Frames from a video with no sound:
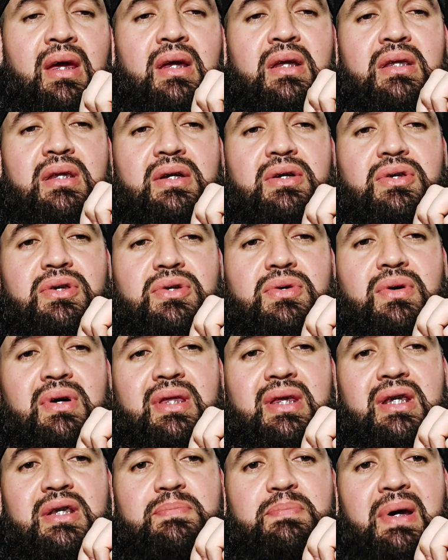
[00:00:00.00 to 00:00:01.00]
There's two of
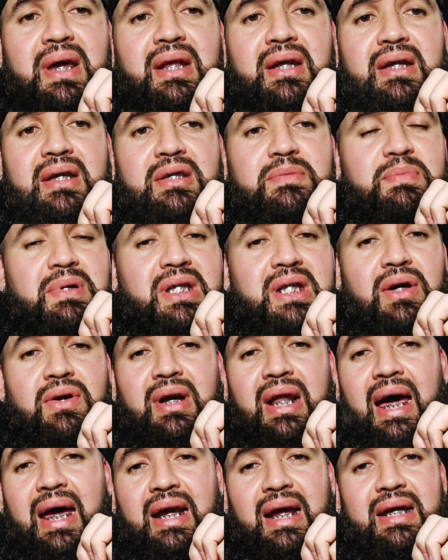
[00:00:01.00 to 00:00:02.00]
these pendants, but they're
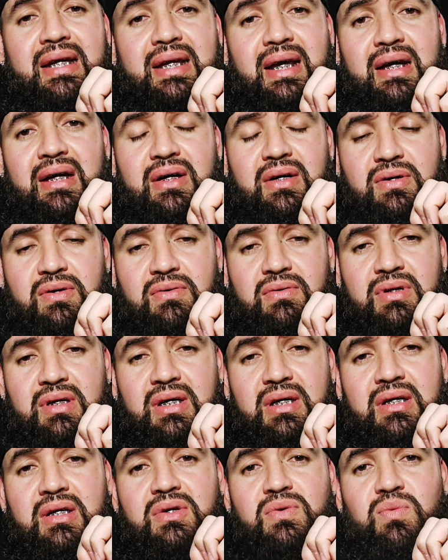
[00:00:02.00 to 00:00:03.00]
not identical.
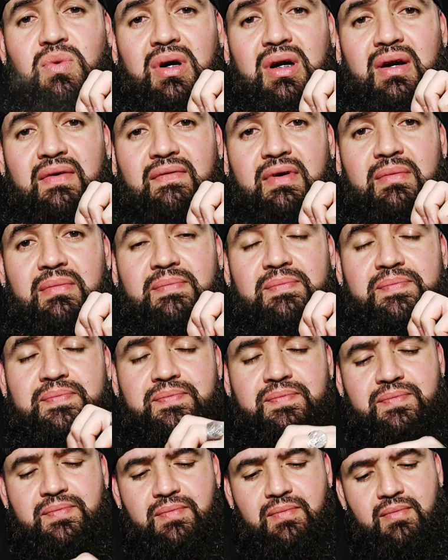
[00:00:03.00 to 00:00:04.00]
This is one of them,
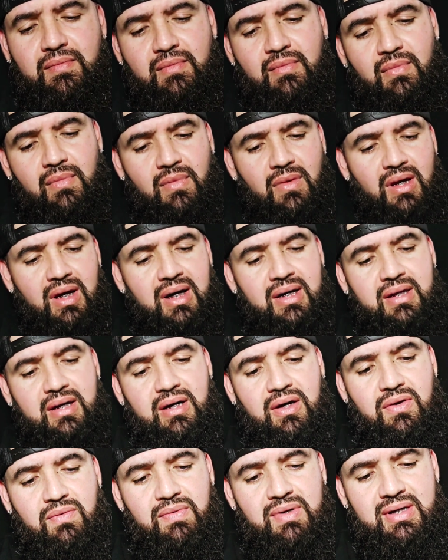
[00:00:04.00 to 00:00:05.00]
and the
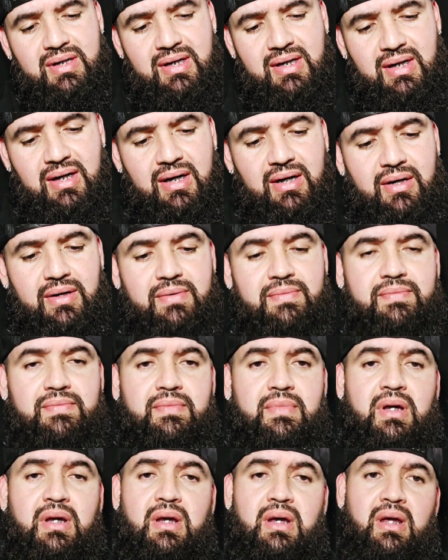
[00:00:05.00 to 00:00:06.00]
other one's in here.
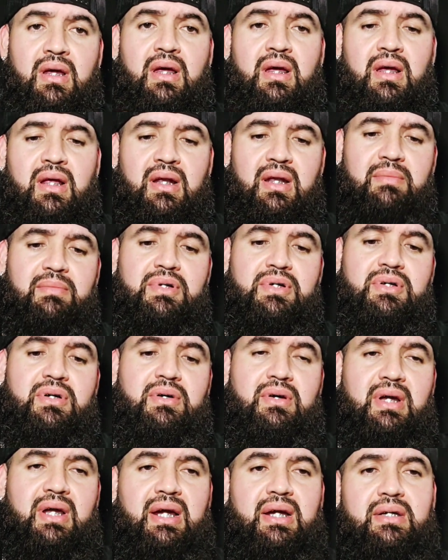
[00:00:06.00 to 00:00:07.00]
Let me show
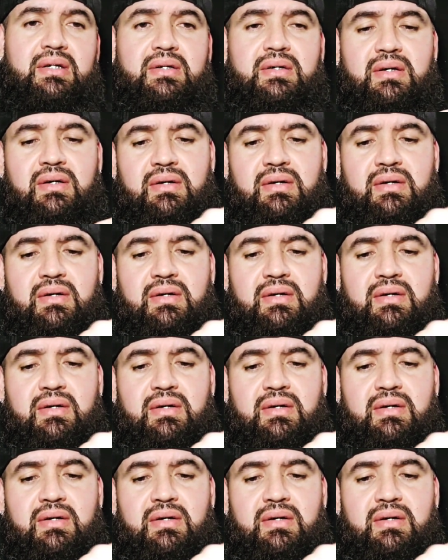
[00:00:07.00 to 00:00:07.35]
you guys.